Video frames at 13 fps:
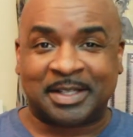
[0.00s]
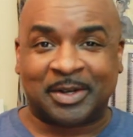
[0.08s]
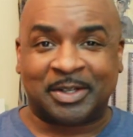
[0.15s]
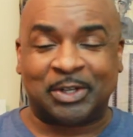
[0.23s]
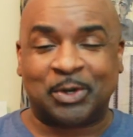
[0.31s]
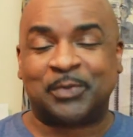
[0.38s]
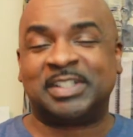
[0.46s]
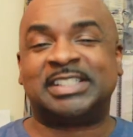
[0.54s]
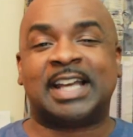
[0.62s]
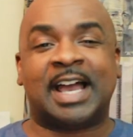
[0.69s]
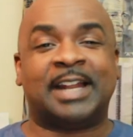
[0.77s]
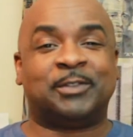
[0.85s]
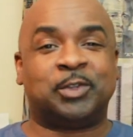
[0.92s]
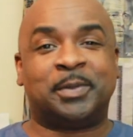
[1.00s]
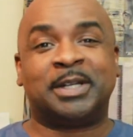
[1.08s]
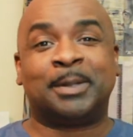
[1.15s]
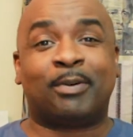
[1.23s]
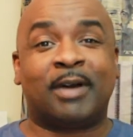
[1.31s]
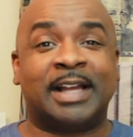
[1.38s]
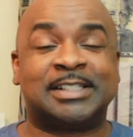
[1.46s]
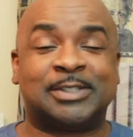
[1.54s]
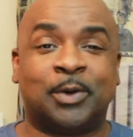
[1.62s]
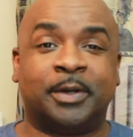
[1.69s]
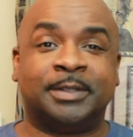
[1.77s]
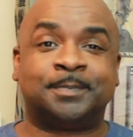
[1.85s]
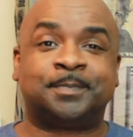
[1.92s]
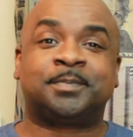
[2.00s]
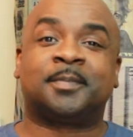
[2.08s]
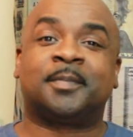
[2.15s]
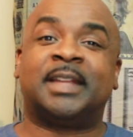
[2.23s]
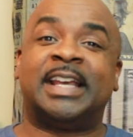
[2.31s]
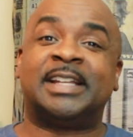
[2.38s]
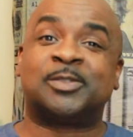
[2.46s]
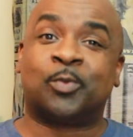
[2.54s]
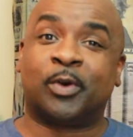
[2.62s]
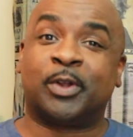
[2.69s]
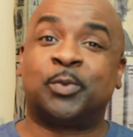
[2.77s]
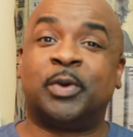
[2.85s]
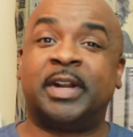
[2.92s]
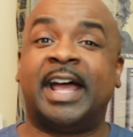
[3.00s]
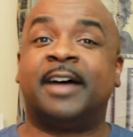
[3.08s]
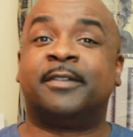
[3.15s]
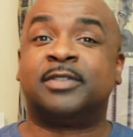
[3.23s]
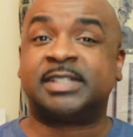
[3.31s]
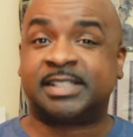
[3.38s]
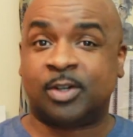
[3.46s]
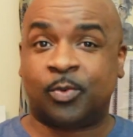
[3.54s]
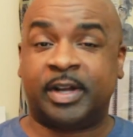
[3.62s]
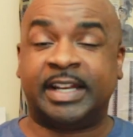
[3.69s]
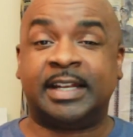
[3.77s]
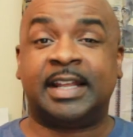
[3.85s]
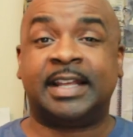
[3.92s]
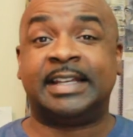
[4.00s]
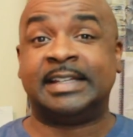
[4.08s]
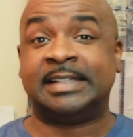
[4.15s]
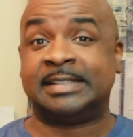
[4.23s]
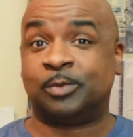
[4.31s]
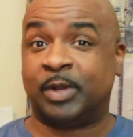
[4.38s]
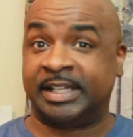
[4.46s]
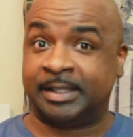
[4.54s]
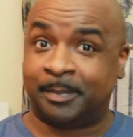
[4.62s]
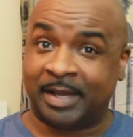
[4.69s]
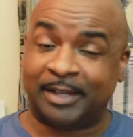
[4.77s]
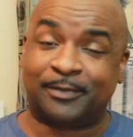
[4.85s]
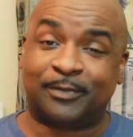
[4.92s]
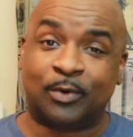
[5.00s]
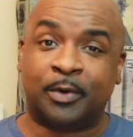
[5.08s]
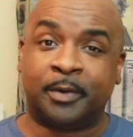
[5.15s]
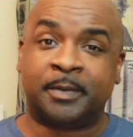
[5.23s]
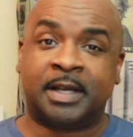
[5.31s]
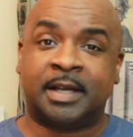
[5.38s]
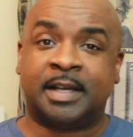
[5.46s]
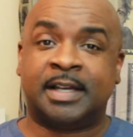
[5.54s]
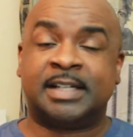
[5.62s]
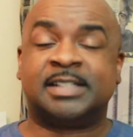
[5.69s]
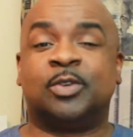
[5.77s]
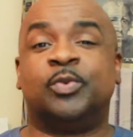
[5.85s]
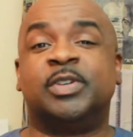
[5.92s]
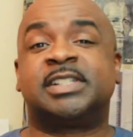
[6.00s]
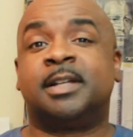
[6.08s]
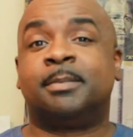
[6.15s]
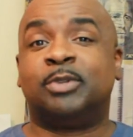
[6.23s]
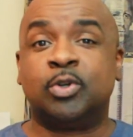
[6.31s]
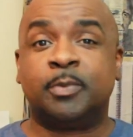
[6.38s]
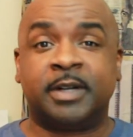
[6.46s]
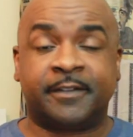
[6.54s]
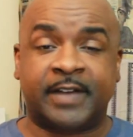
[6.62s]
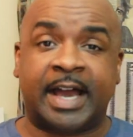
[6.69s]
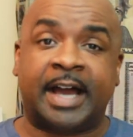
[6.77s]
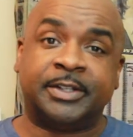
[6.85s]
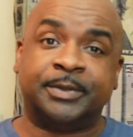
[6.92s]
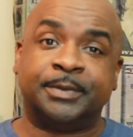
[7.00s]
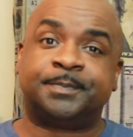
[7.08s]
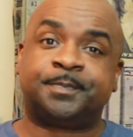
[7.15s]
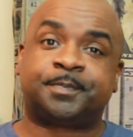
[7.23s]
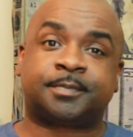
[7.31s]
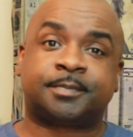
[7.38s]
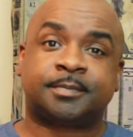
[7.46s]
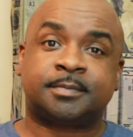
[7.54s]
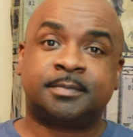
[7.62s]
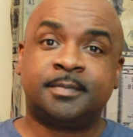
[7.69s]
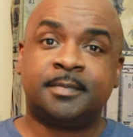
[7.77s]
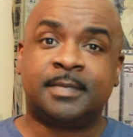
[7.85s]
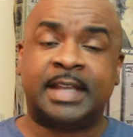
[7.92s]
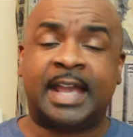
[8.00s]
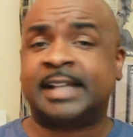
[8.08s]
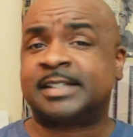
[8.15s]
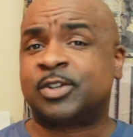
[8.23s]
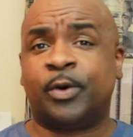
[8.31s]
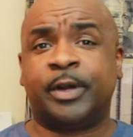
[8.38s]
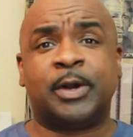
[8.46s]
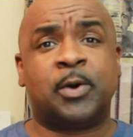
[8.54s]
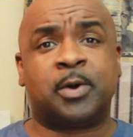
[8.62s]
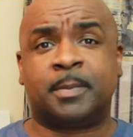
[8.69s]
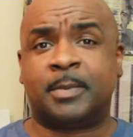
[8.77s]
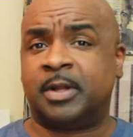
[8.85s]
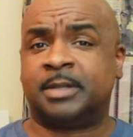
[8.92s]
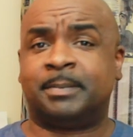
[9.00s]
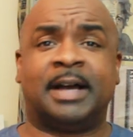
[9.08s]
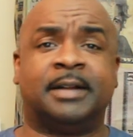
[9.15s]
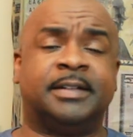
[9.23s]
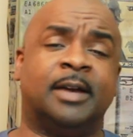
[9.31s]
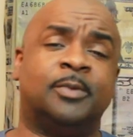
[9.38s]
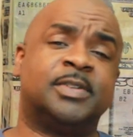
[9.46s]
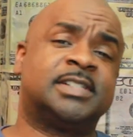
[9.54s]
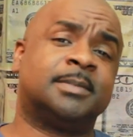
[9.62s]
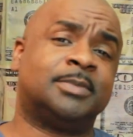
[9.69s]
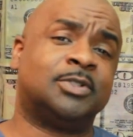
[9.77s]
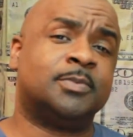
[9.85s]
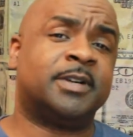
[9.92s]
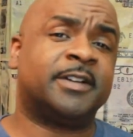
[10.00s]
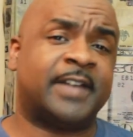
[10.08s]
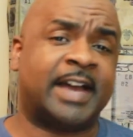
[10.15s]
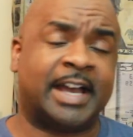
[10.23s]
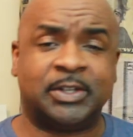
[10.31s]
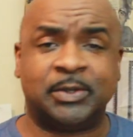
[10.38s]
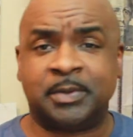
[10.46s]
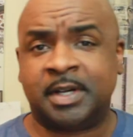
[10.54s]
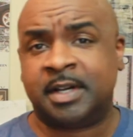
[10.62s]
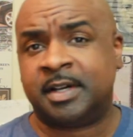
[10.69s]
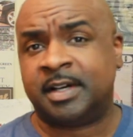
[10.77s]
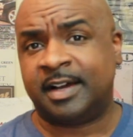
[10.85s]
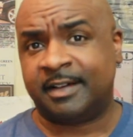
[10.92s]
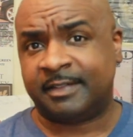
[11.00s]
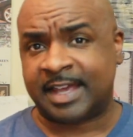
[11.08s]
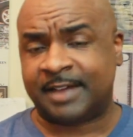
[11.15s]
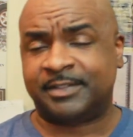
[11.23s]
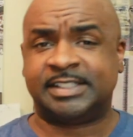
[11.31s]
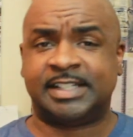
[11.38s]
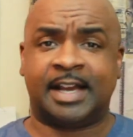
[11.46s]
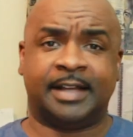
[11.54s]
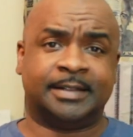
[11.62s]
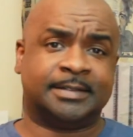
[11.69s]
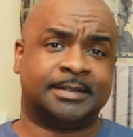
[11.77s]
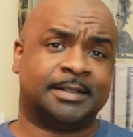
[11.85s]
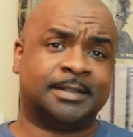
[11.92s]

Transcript: your vagina, if you put a price on it, is worth whatever someone is willing to pay for it. So what's the blue book value? Ask Corey Holcomb all about that. What's the blue book value of that vagina?